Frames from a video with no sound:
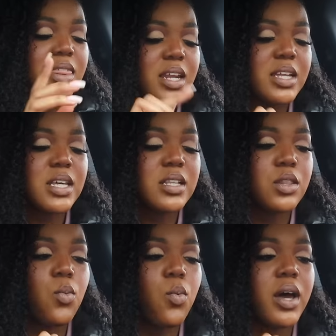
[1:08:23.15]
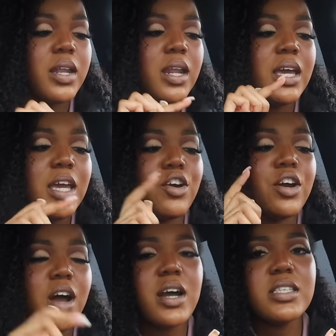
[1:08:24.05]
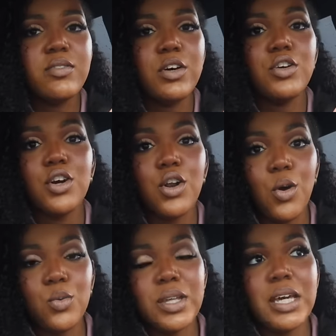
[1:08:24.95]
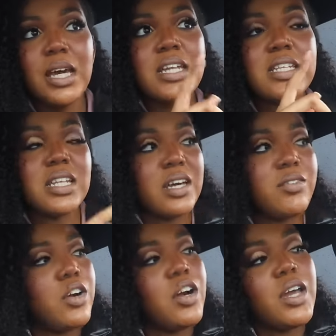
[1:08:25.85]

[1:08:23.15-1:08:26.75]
then it said that the one here in Coxseyville you could only deliver,